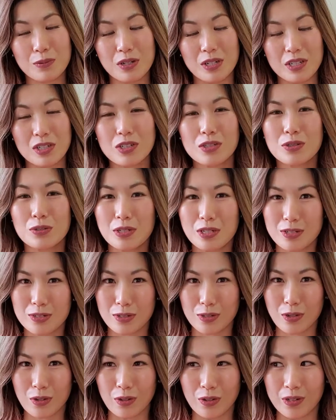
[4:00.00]
watch two years
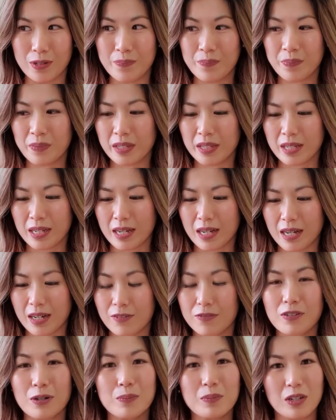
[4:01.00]
ago uh,
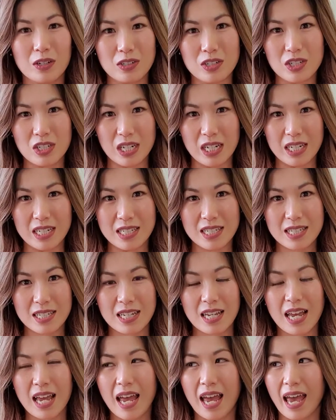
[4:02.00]
from Longines
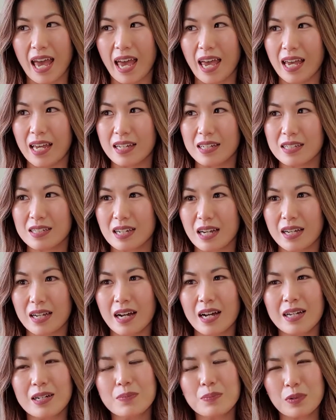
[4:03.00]
and I
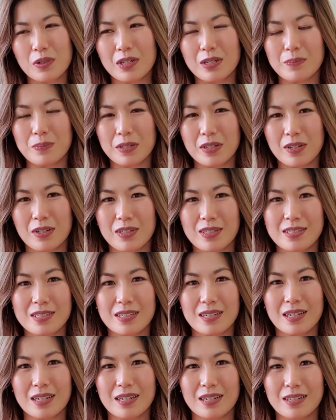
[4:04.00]
kind of bought it because
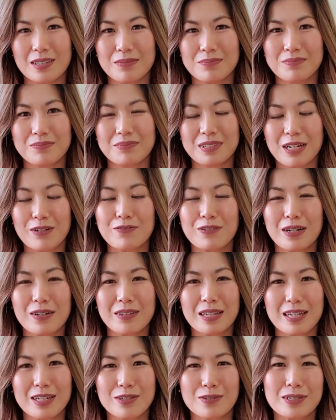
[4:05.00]
uh, I found
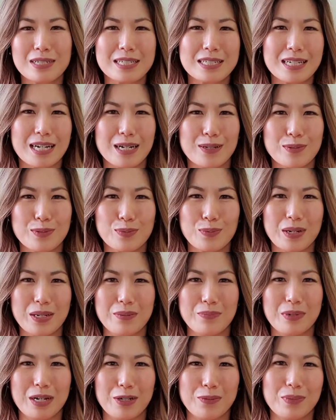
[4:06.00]
that during the times
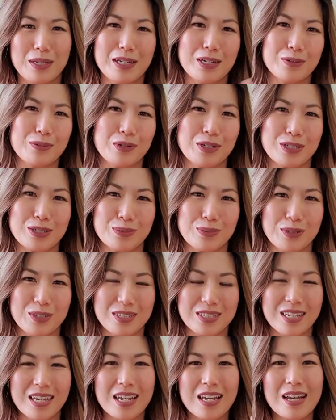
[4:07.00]
when my Omega watch
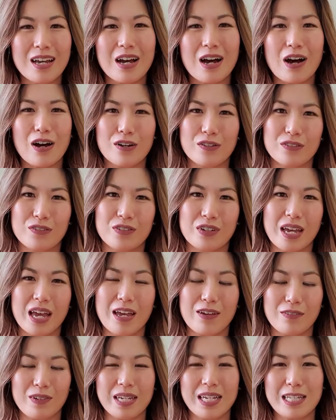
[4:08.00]
was off
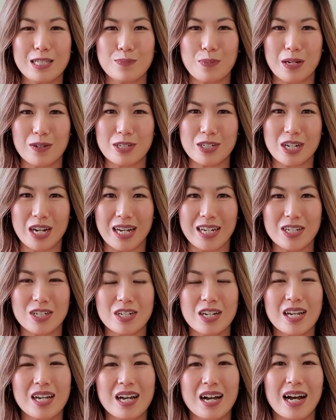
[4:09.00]
having its battery
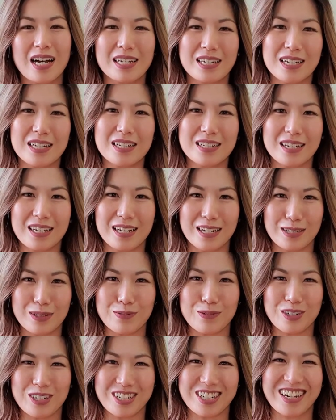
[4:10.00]
changed, I needed another
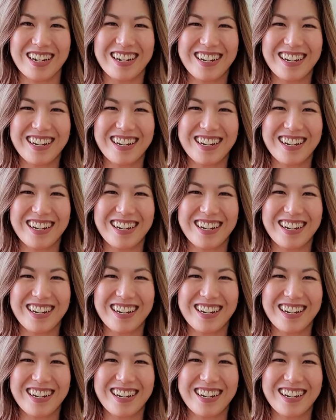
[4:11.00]
watch